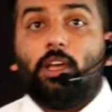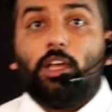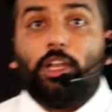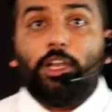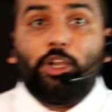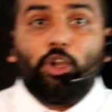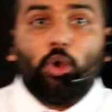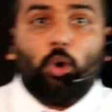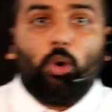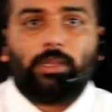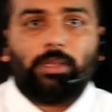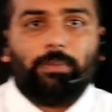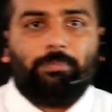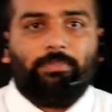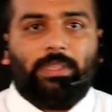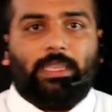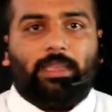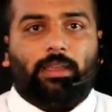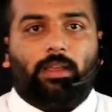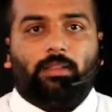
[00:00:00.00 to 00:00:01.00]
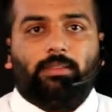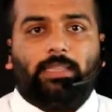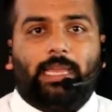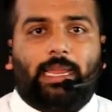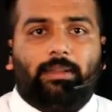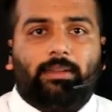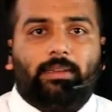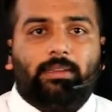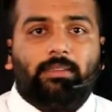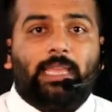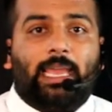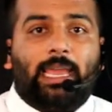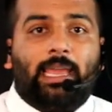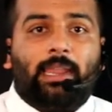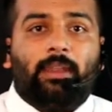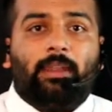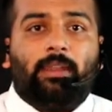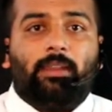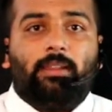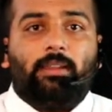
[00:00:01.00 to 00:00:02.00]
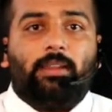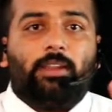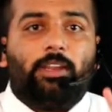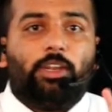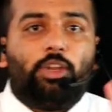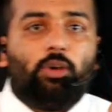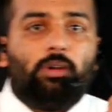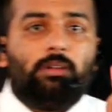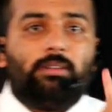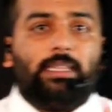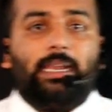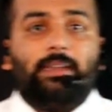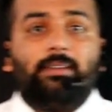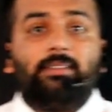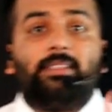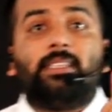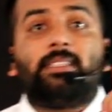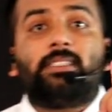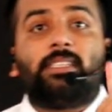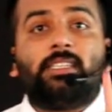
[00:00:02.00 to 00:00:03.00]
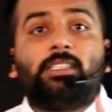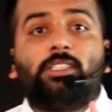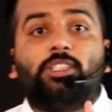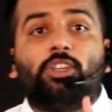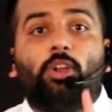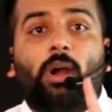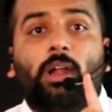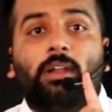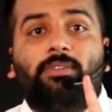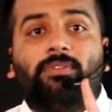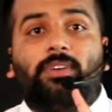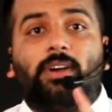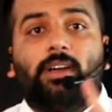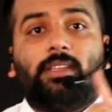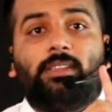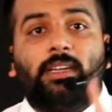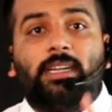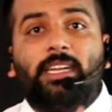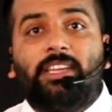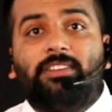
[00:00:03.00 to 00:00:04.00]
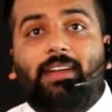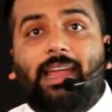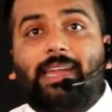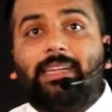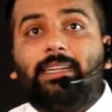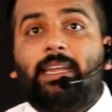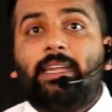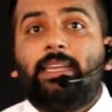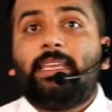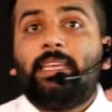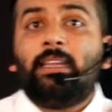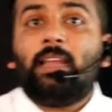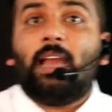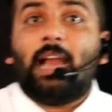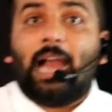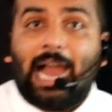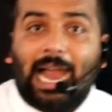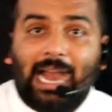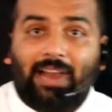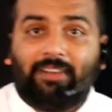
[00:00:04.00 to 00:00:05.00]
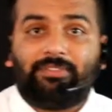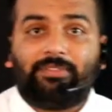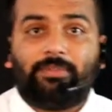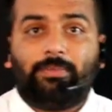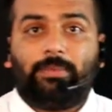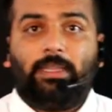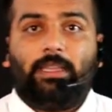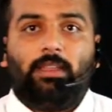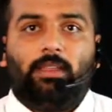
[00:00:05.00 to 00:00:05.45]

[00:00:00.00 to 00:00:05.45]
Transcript: Note that this is not further divided in half.